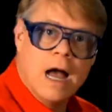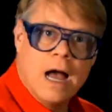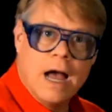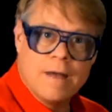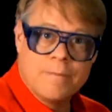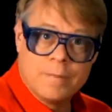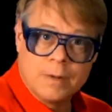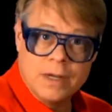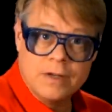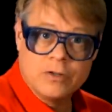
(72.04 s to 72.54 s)

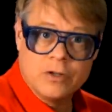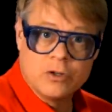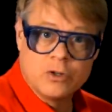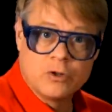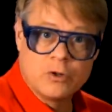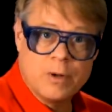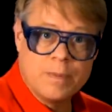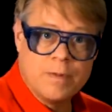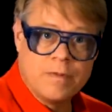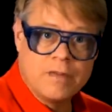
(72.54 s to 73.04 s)
I've placed a
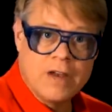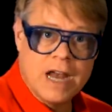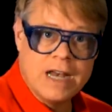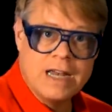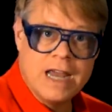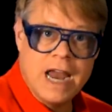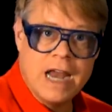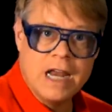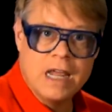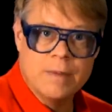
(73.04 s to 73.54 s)
strip of
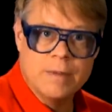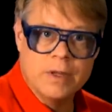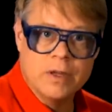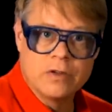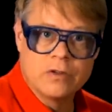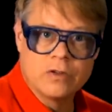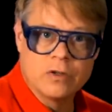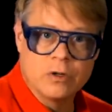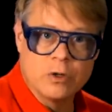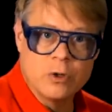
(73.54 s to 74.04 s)
titanium in
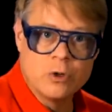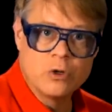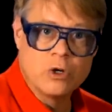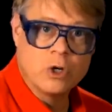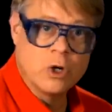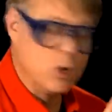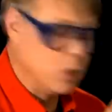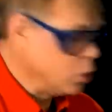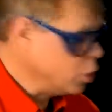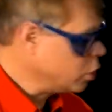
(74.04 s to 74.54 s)
this
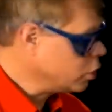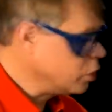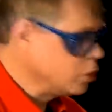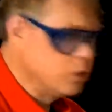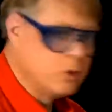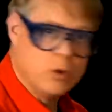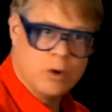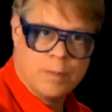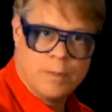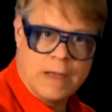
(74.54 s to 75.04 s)
solution hooked
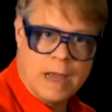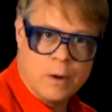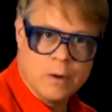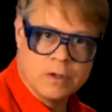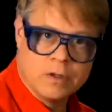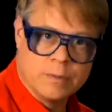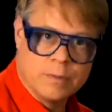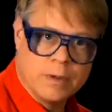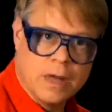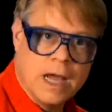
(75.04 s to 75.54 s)
to a power
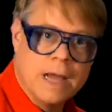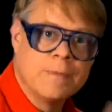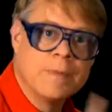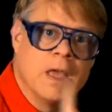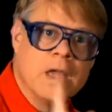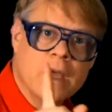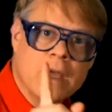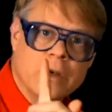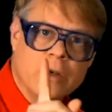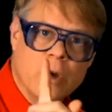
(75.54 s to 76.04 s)
supply.
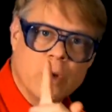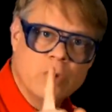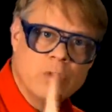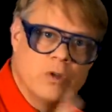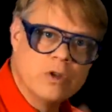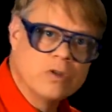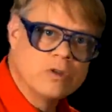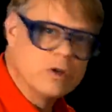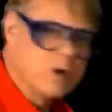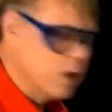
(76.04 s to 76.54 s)
Don't do
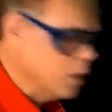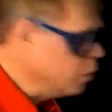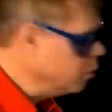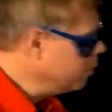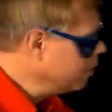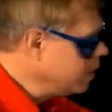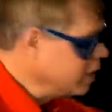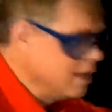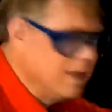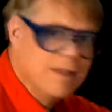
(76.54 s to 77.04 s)
this at
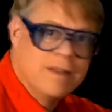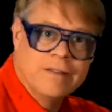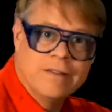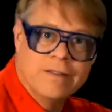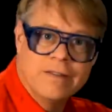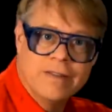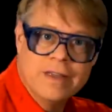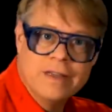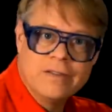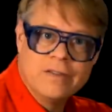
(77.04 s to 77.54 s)
home.
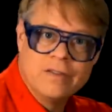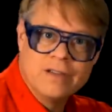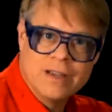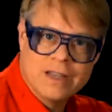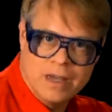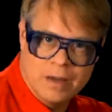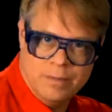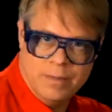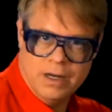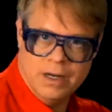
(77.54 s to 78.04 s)
This
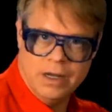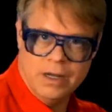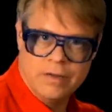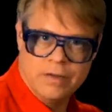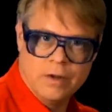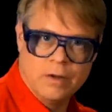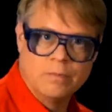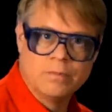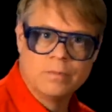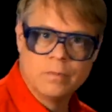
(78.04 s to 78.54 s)
can be
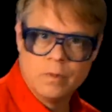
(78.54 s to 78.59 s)
lethal.